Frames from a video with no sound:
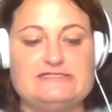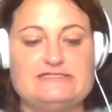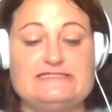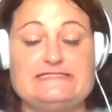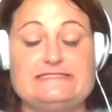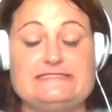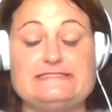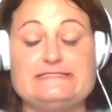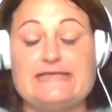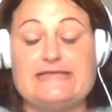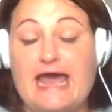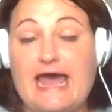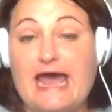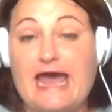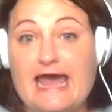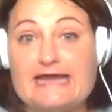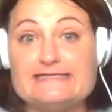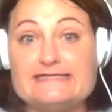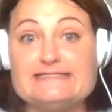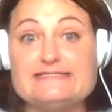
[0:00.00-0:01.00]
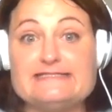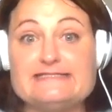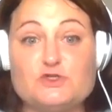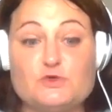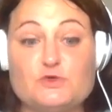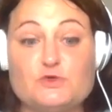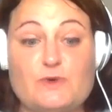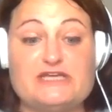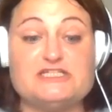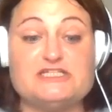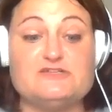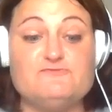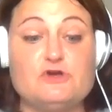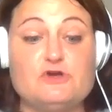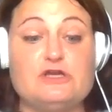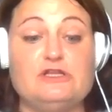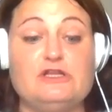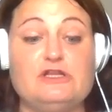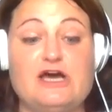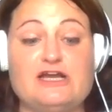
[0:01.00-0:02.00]
sad situation
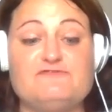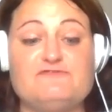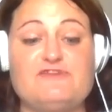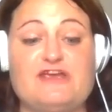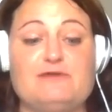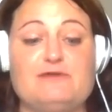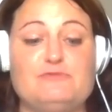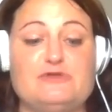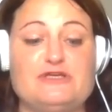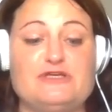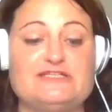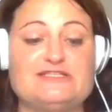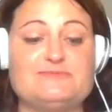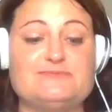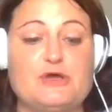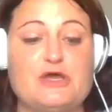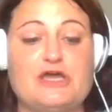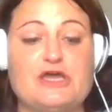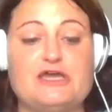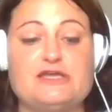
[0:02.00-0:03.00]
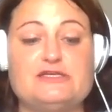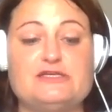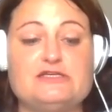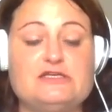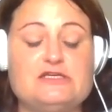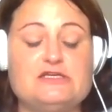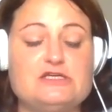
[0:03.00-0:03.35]
for a lot of families, but